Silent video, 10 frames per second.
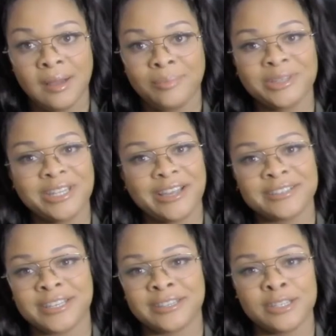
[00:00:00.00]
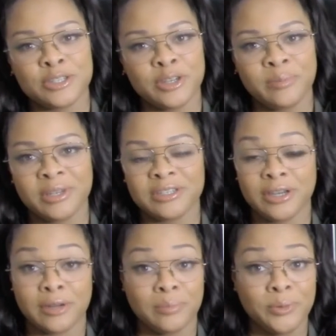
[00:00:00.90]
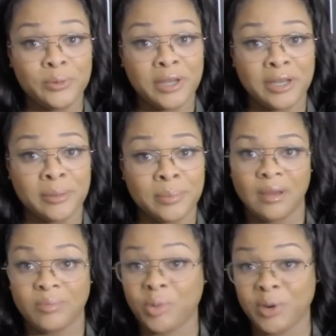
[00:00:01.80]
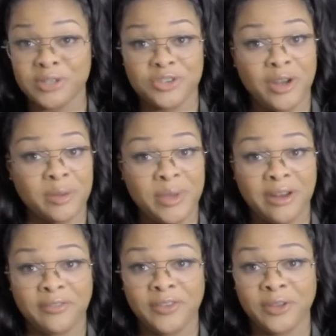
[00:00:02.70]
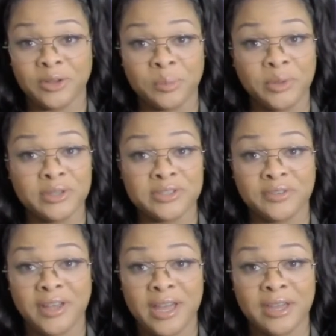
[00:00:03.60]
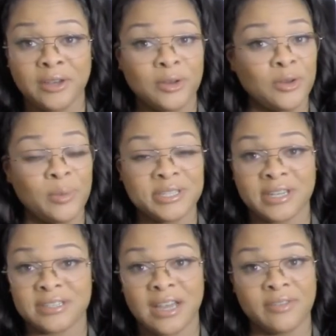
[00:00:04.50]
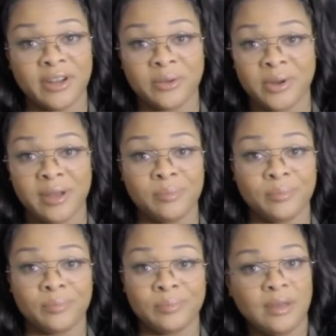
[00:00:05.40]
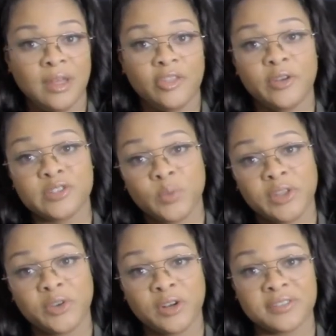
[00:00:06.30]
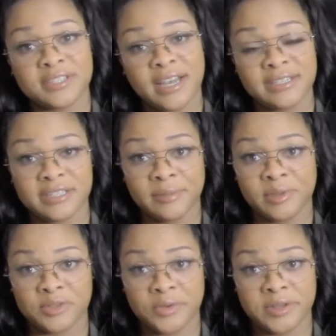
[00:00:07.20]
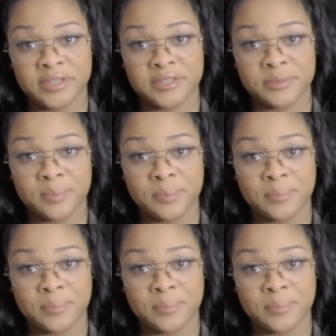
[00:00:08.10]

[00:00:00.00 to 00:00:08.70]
But like I said, this could have been done in boot camp, but once you're on the battlefield and the bullets are flying, nobody's got time for that crap. There is a way they could have sidestepped this criticism.